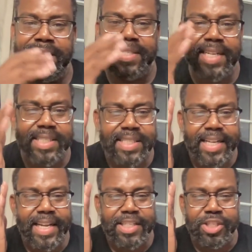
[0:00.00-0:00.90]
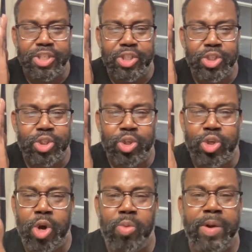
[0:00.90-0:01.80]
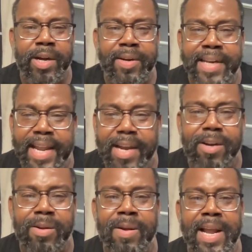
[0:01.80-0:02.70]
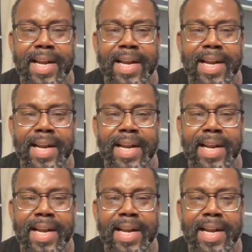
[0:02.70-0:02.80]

This is nowhere near